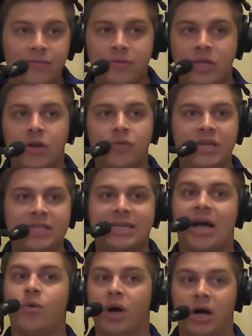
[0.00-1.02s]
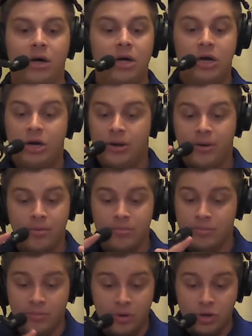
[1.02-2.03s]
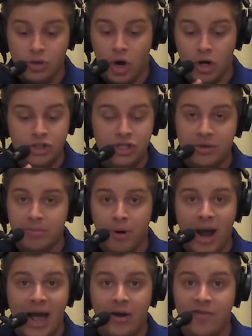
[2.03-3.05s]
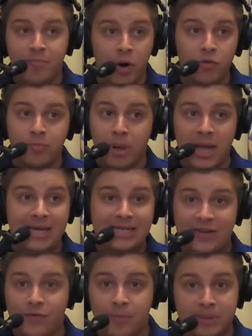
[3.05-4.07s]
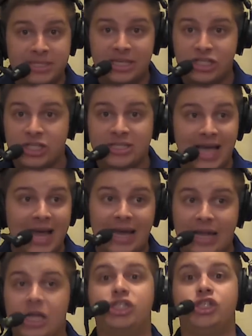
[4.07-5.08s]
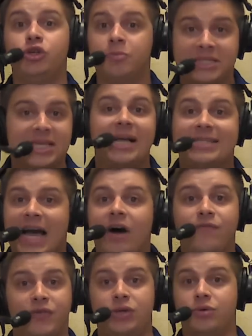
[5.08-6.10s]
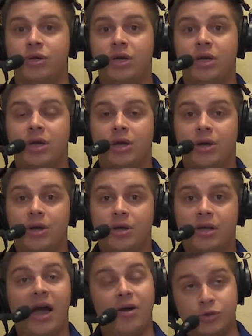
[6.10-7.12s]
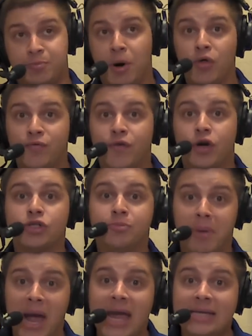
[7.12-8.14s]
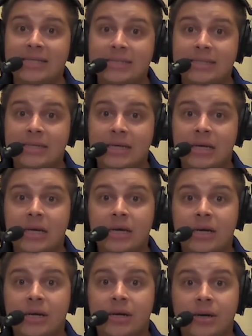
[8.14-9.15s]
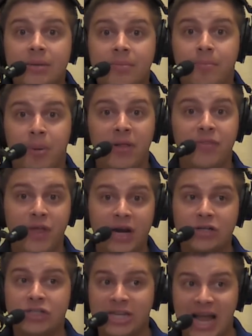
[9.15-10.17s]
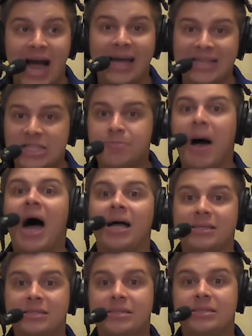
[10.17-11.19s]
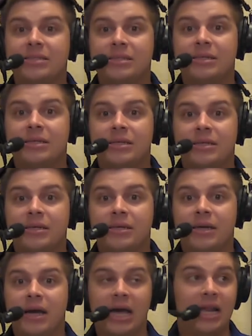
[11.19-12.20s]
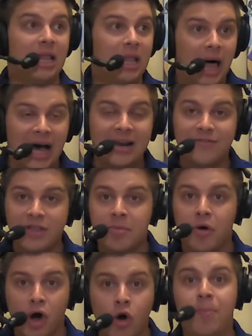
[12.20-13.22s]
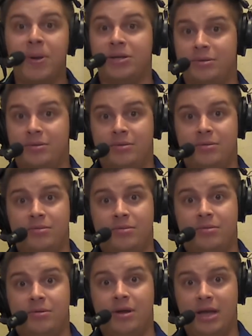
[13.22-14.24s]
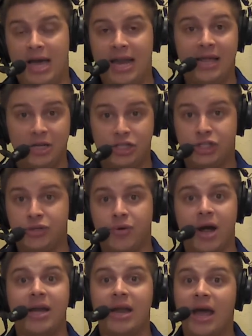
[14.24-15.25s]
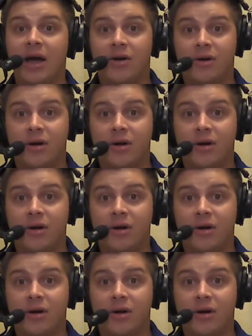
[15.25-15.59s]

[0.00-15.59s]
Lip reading: you know, these guys? Well, Larson and Brown have both played different positions at LSU besides outfield. Now, it was both first base, but there's 9 spots, and a lot of them are open at LSU right now,